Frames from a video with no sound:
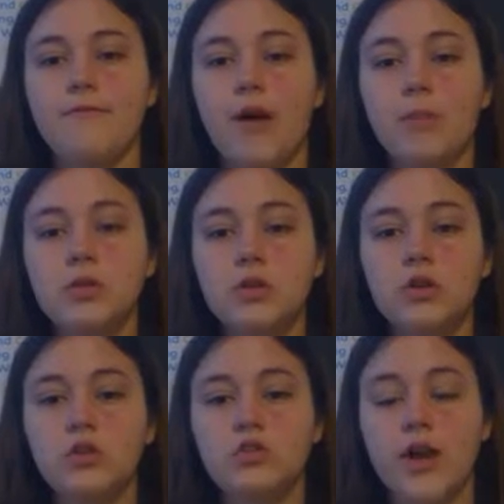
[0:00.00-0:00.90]

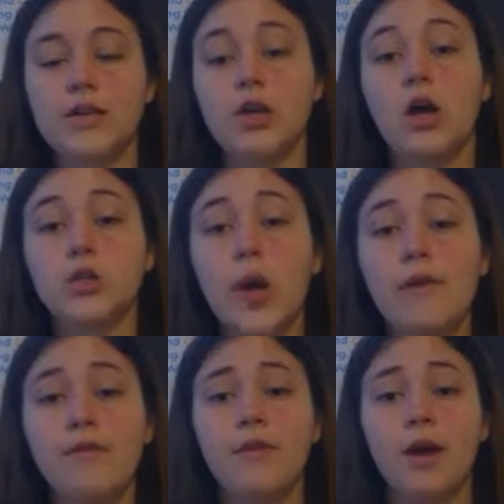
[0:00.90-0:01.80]
pharmaceutical drugs also
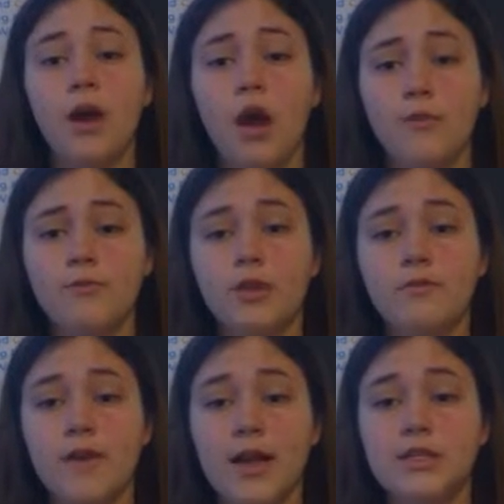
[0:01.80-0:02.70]
have a very harmful
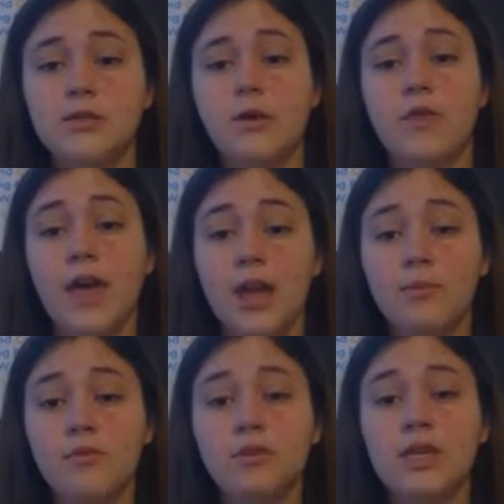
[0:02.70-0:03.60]
effect to both
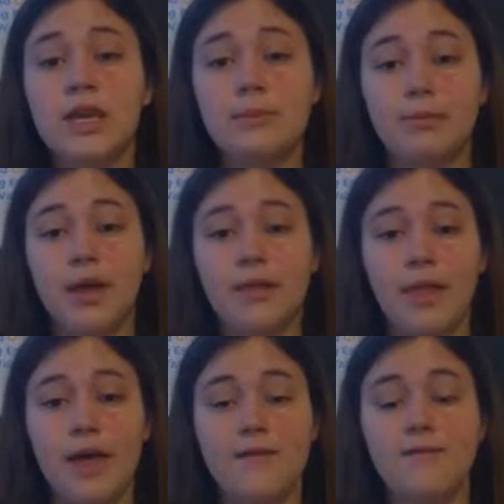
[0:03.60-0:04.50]
animals and plant
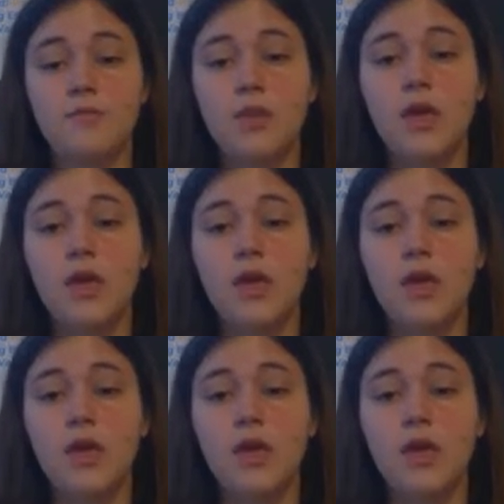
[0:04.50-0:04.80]
life.